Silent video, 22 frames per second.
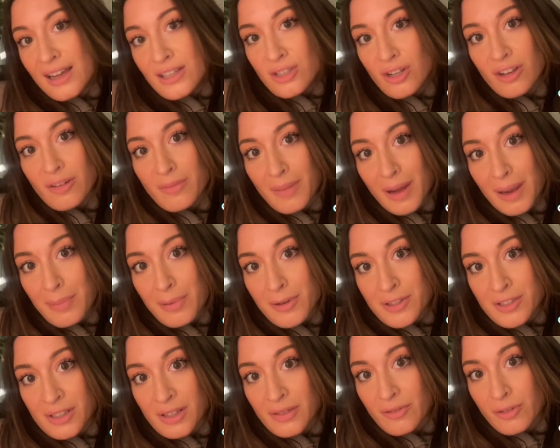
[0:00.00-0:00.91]
has all of my
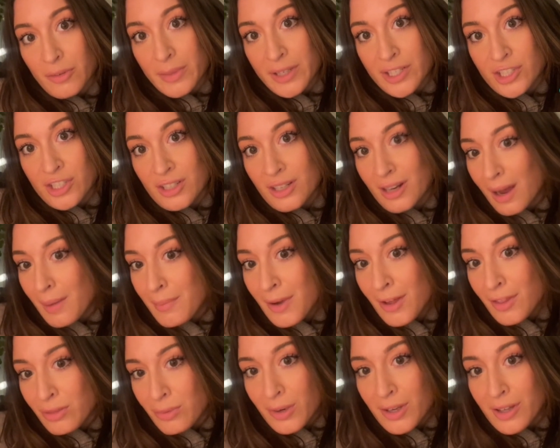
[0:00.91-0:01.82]
personal information.
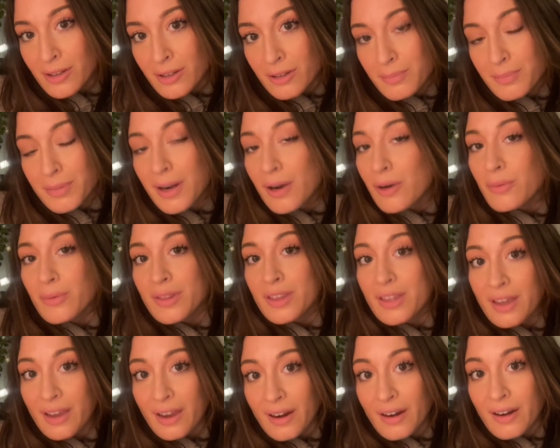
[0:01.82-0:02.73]
I'm not thrilled, but I don't
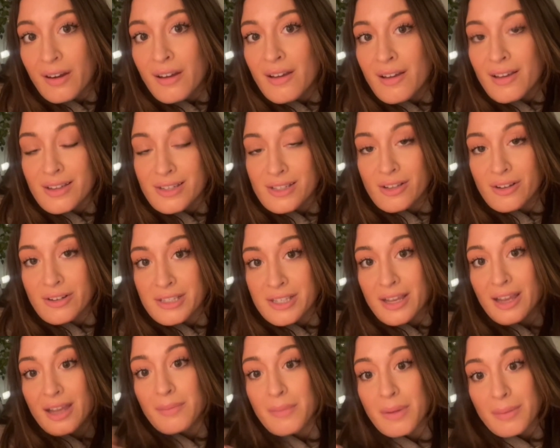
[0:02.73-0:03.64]
really care as long
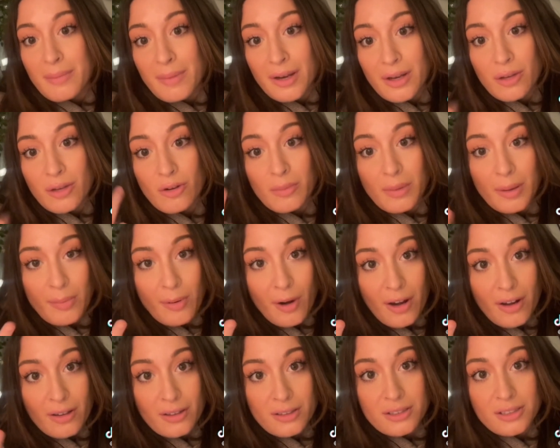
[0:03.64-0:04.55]
as I get my money or my
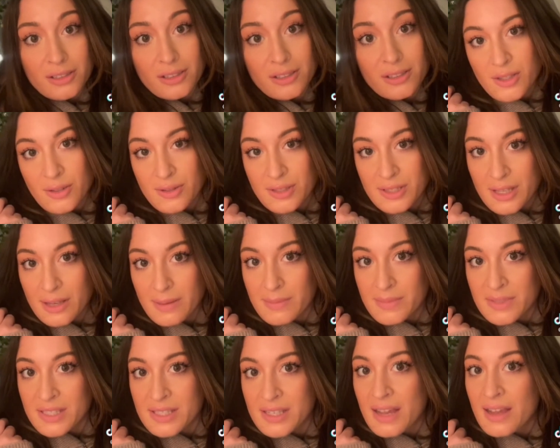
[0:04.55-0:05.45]
product. So
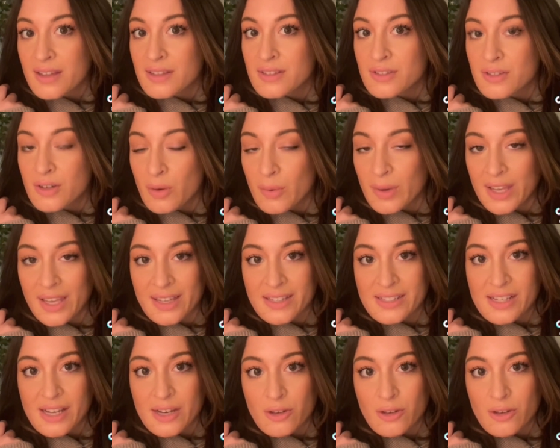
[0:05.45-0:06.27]
Skims says, no, we can't